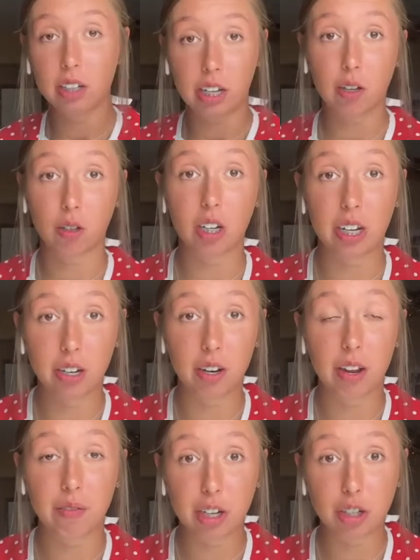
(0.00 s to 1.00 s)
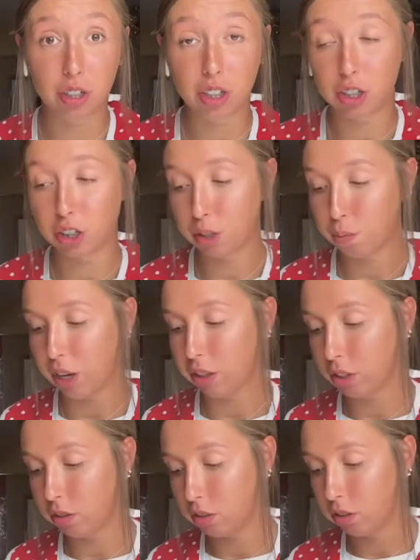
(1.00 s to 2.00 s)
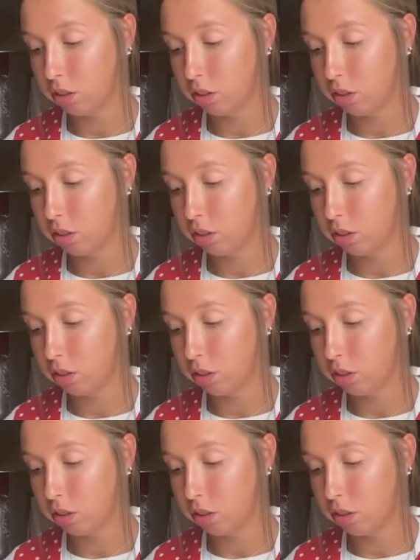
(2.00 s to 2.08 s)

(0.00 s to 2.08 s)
it'll eventually turn them yellow.